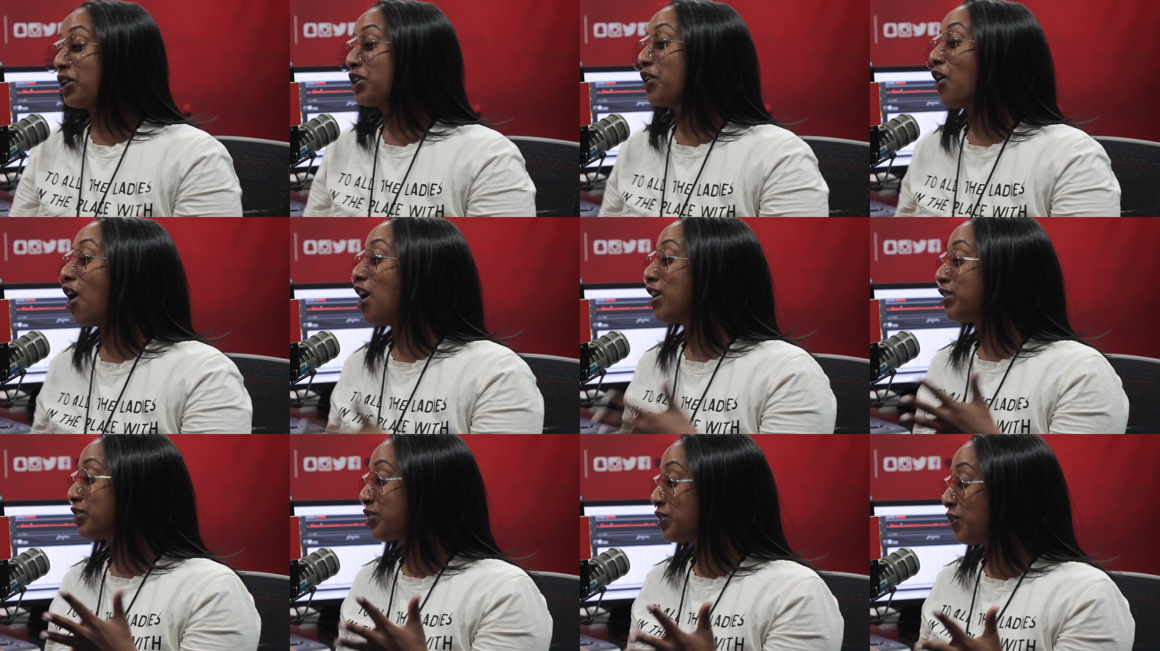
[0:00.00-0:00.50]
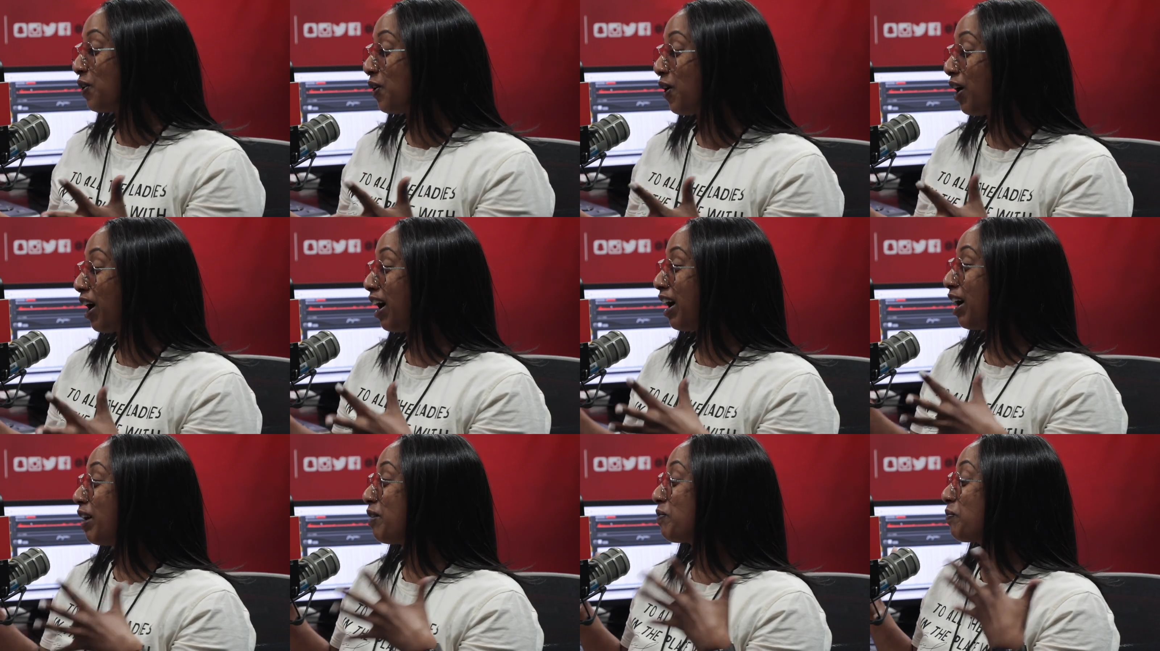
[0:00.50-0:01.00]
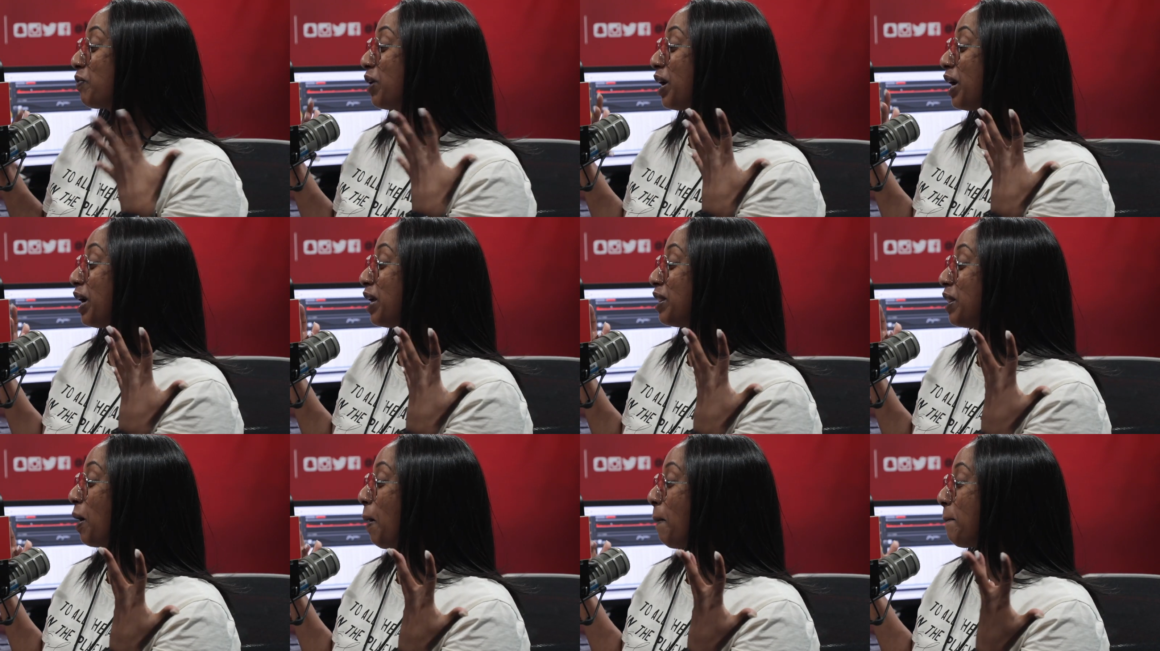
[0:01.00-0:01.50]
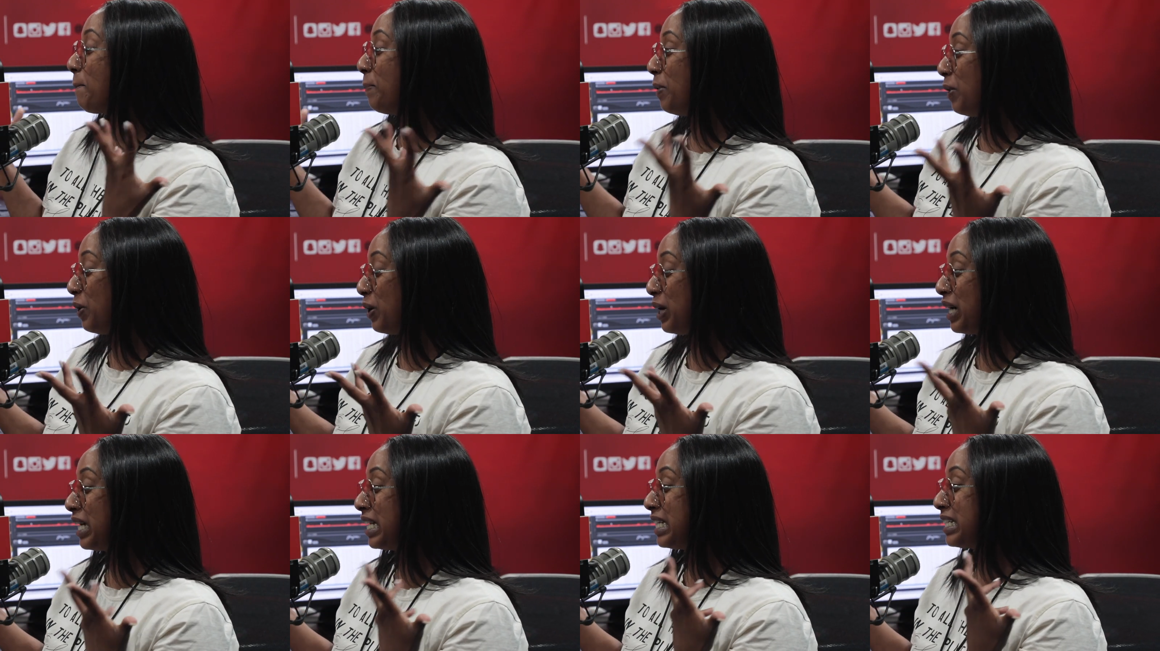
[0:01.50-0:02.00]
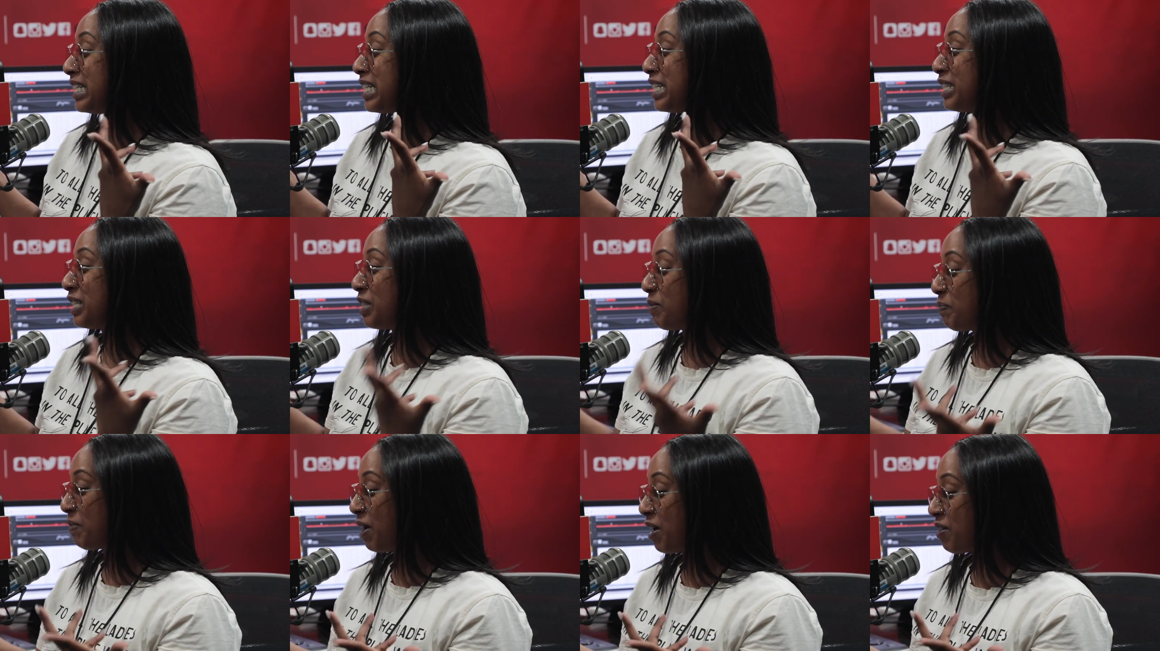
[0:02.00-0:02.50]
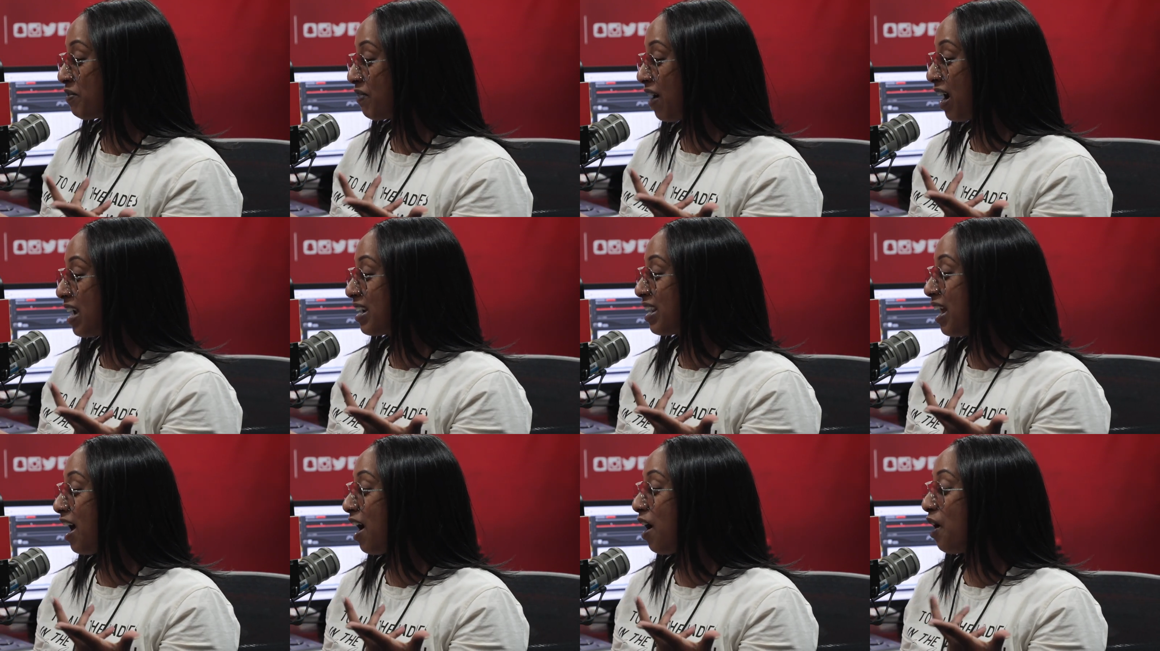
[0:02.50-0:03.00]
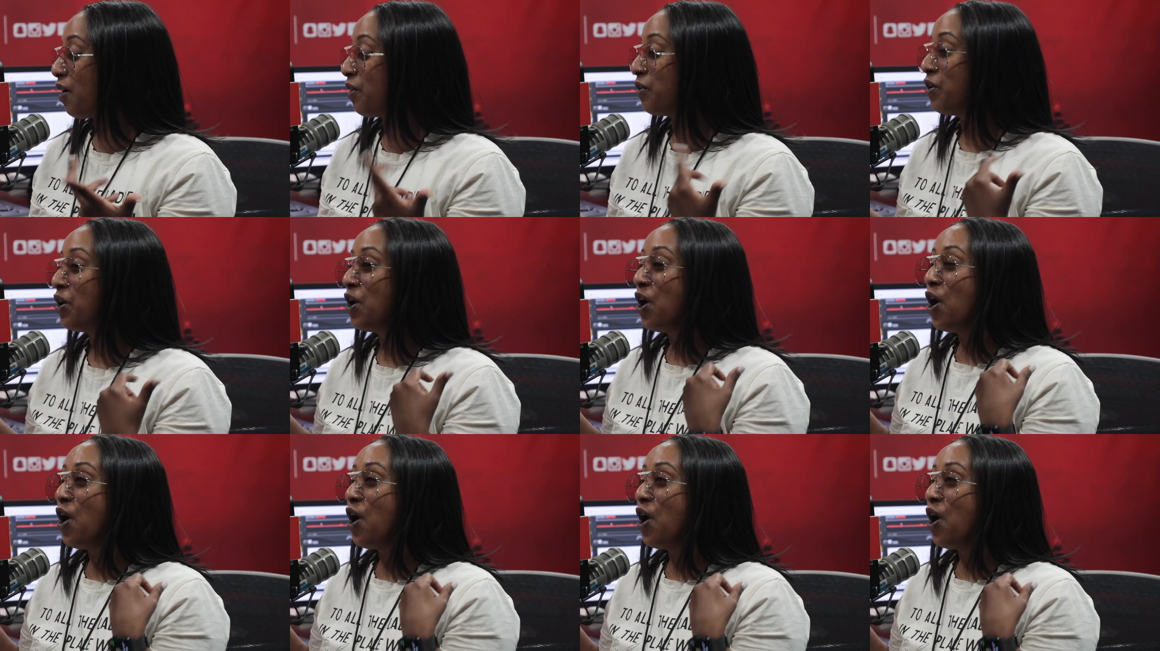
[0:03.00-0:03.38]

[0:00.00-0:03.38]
you're on tour with Boys to Men right now.